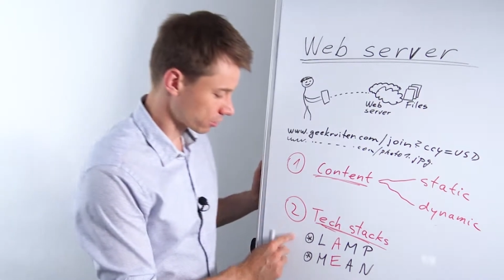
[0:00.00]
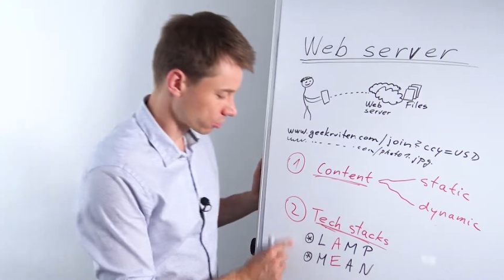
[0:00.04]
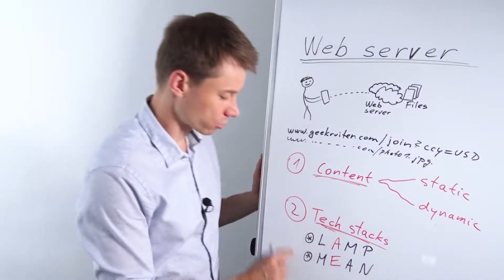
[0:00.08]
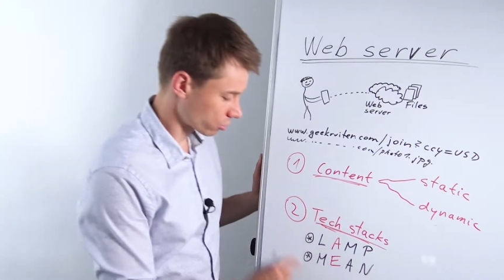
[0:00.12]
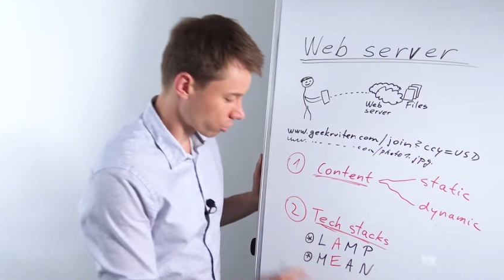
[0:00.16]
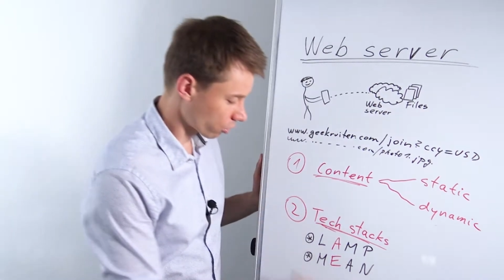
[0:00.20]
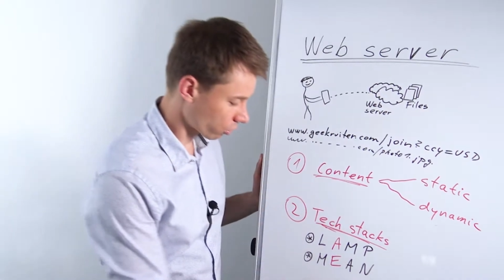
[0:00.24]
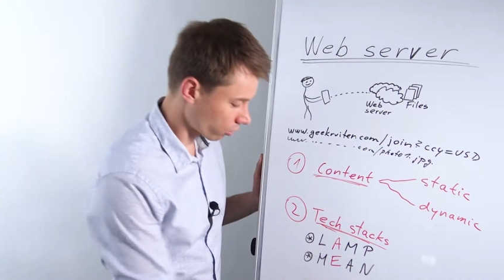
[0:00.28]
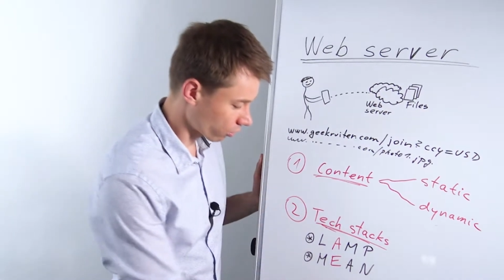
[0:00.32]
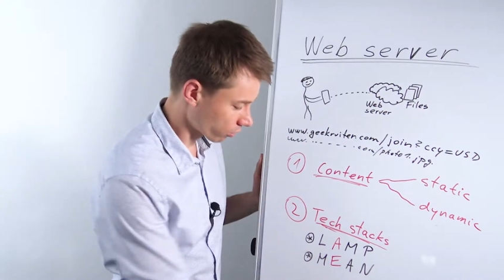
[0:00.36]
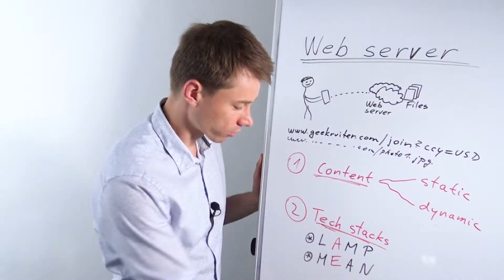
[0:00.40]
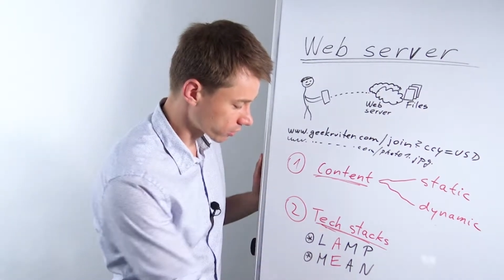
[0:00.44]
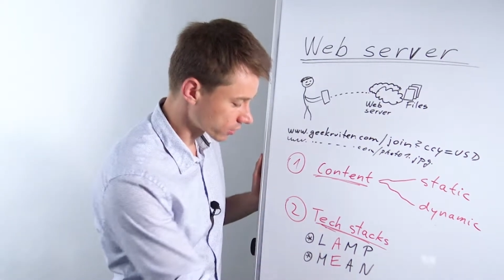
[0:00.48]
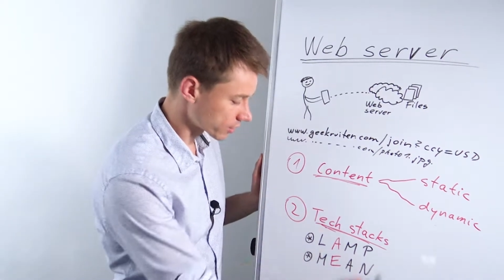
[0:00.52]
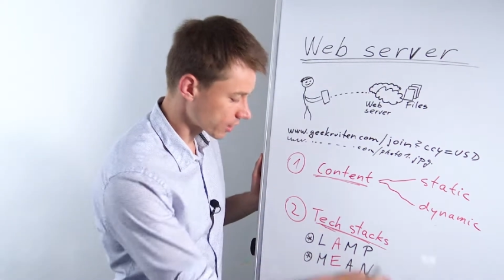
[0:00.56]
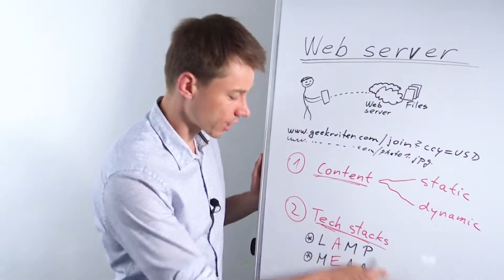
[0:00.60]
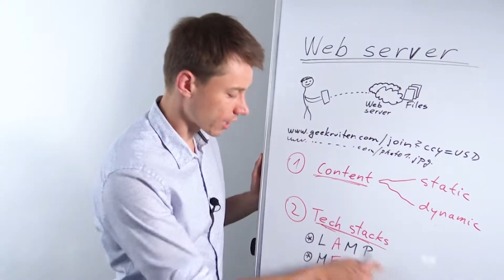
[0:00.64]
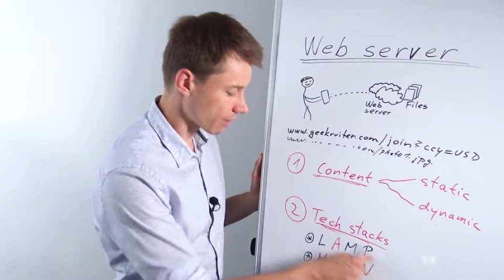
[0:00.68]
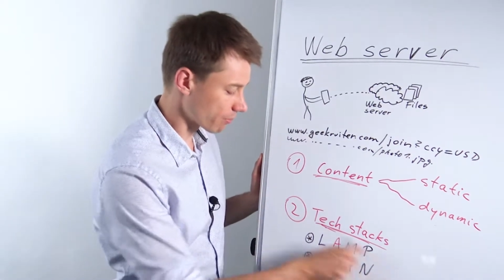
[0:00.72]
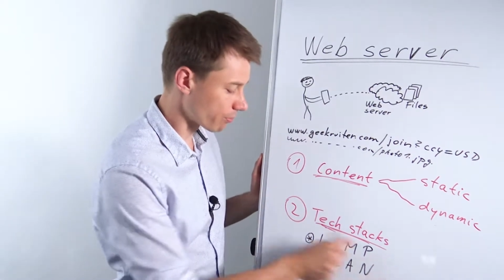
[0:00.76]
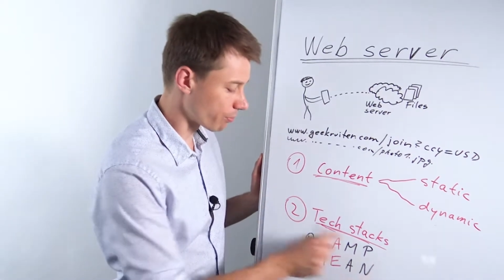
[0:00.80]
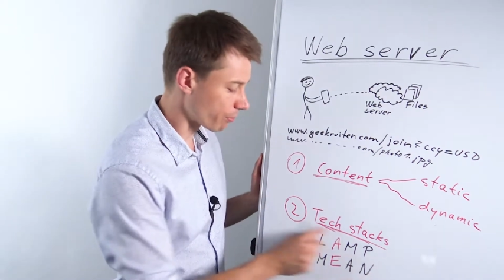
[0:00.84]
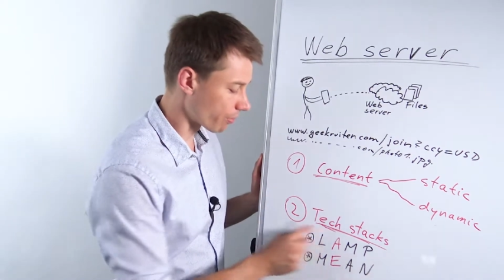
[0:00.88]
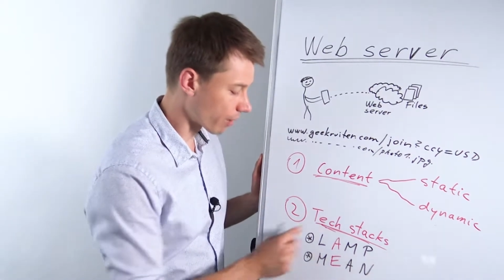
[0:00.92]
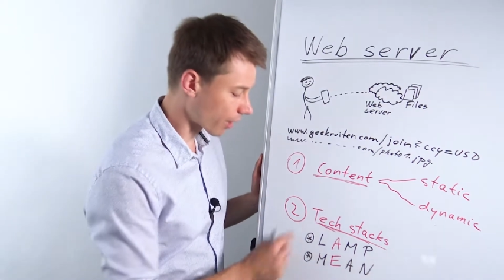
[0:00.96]
talks
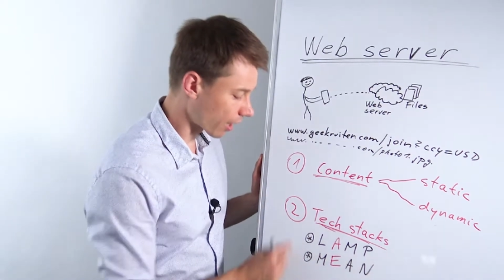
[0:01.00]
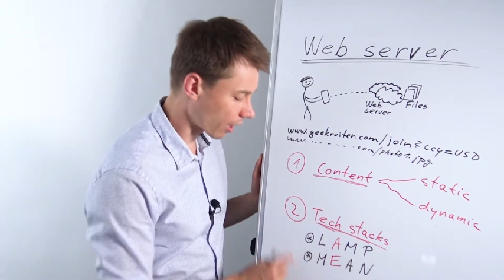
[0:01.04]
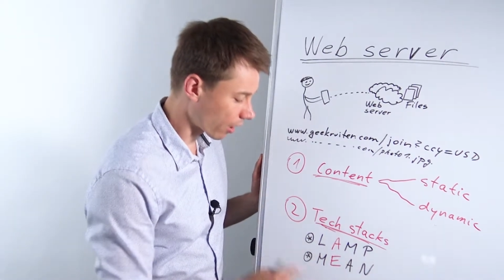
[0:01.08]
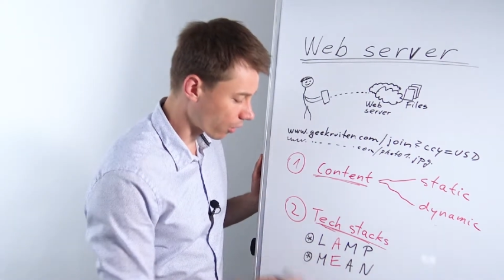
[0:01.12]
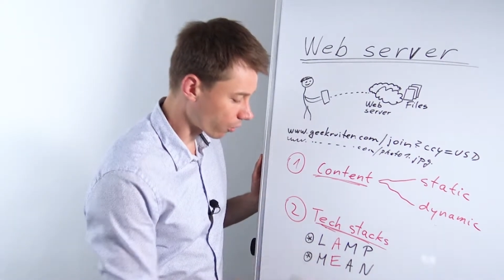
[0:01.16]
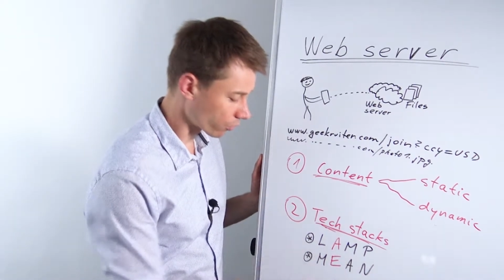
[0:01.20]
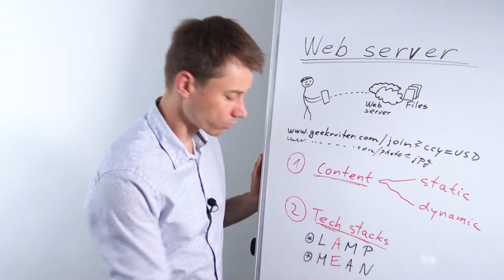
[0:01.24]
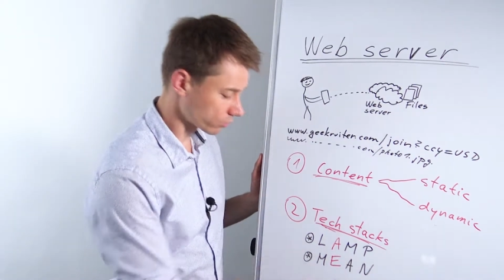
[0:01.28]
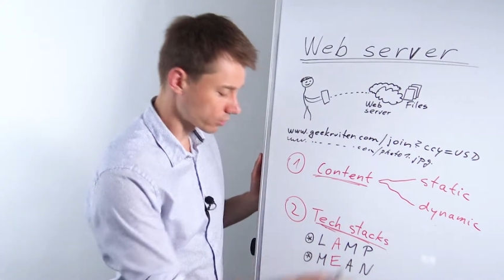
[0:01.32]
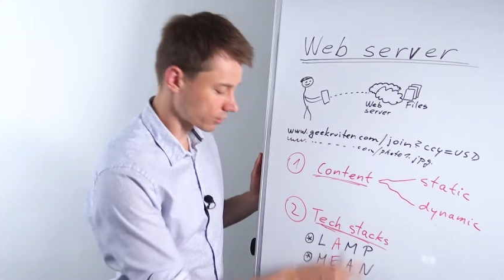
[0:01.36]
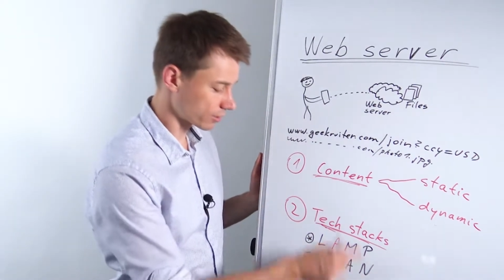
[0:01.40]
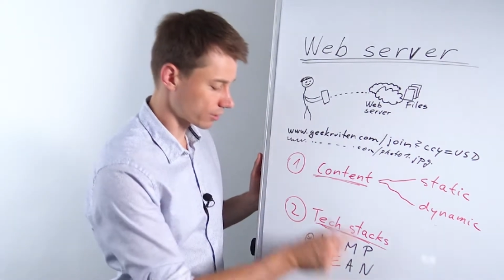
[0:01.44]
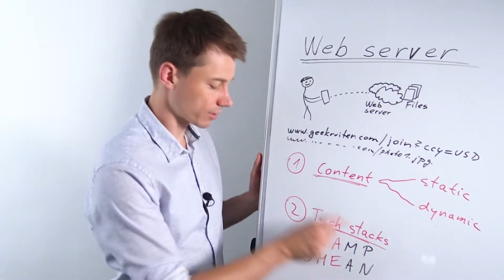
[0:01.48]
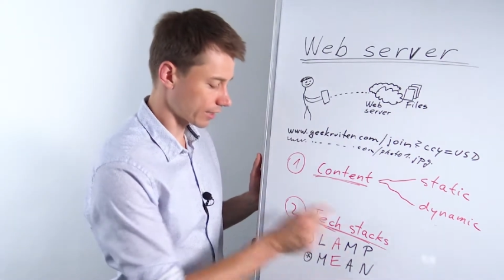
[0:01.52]
about